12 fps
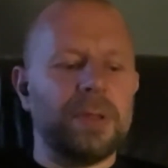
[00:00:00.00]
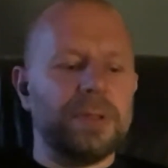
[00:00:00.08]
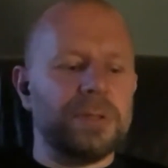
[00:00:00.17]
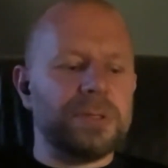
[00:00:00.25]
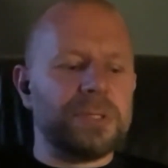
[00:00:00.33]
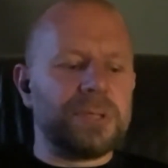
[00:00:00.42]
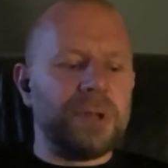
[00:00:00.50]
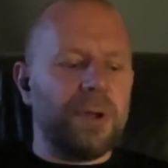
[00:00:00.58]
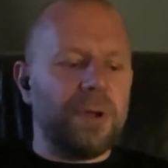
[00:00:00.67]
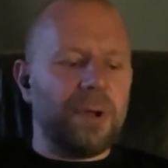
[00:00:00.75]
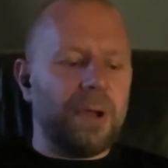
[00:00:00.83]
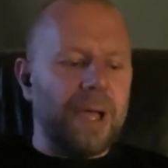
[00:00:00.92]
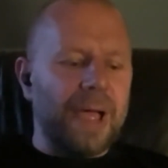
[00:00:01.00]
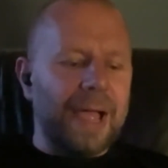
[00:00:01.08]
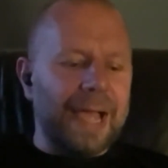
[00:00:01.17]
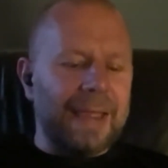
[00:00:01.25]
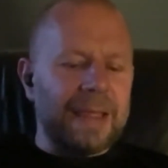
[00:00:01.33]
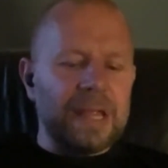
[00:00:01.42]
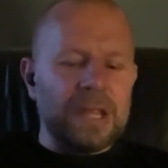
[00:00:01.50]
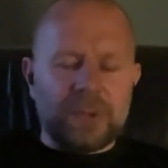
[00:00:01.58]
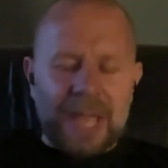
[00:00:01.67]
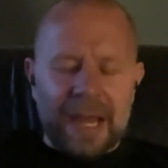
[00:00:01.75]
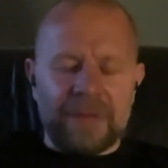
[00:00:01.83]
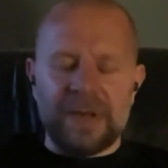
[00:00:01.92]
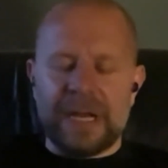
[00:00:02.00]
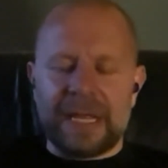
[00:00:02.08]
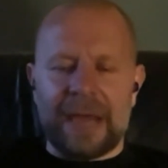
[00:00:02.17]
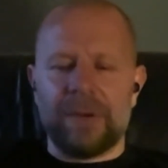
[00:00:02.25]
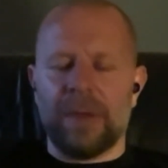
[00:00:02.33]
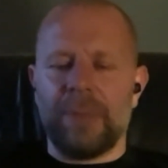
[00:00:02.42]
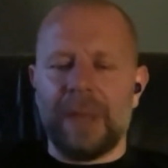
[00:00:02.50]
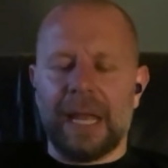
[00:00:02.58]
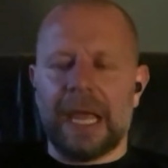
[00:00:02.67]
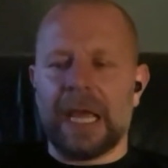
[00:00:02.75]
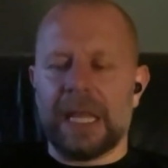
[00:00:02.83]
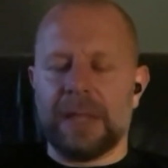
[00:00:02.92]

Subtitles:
So you can have an accountability